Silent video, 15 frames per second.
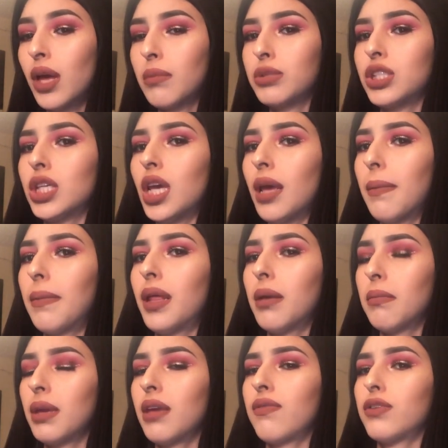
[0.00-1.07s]
But you can't
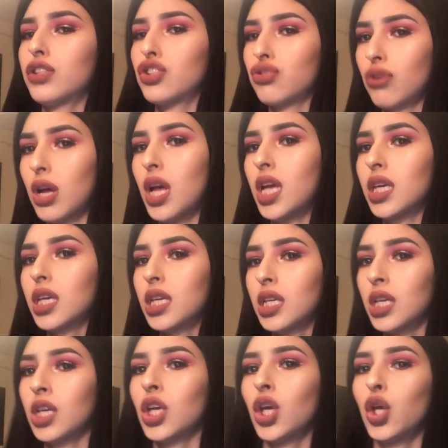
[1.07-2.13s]
blame me for trying.
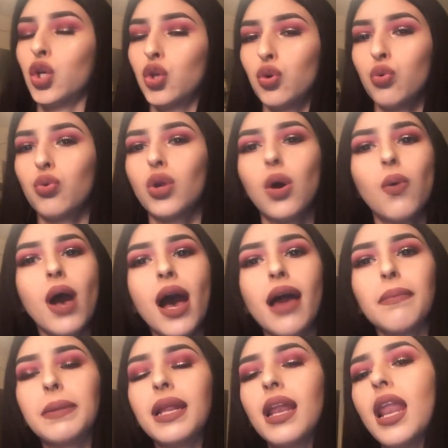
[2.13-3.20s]
You know
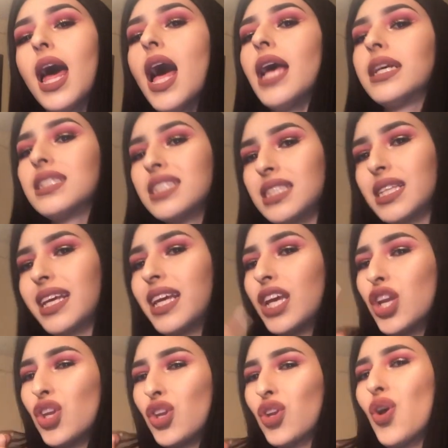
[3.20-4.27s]
I'd be lying
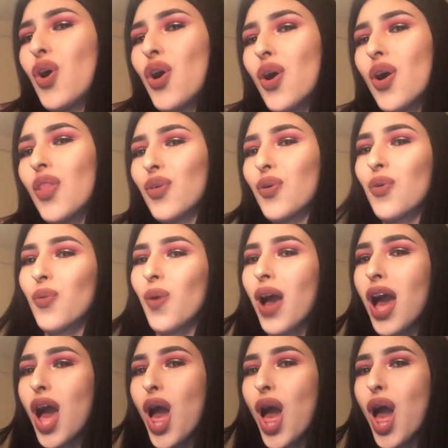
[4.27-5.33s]
saying you're the
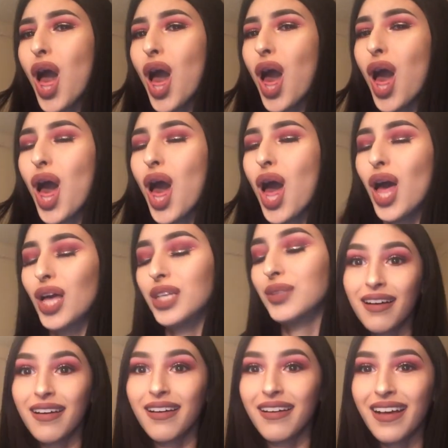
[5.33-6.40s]
one.
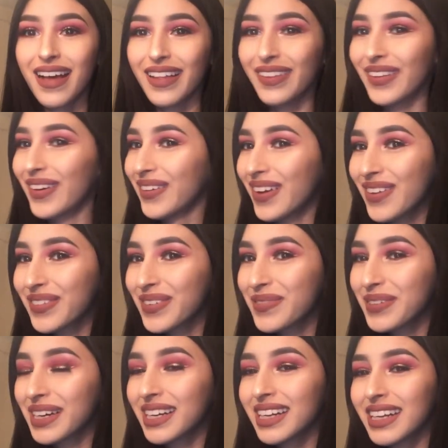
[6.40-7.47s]
Hello
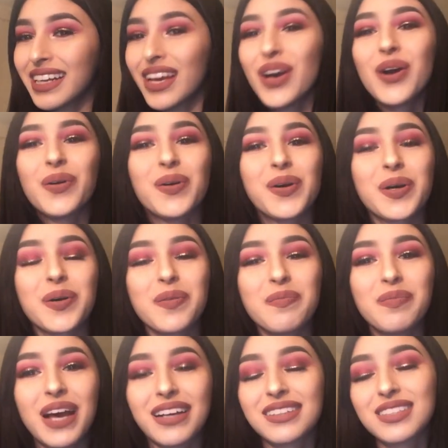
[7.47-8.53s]
everybody, welcome
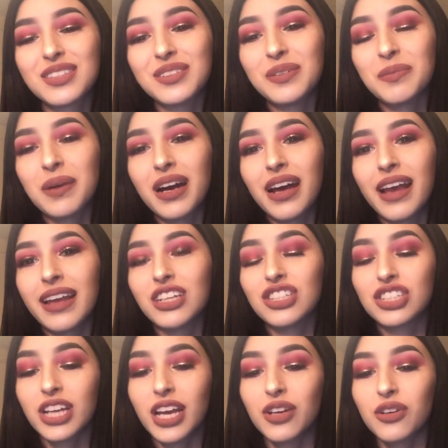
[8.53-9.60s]
back to my
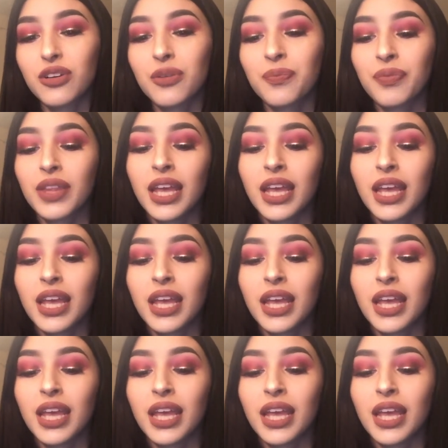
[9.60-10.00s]
channel.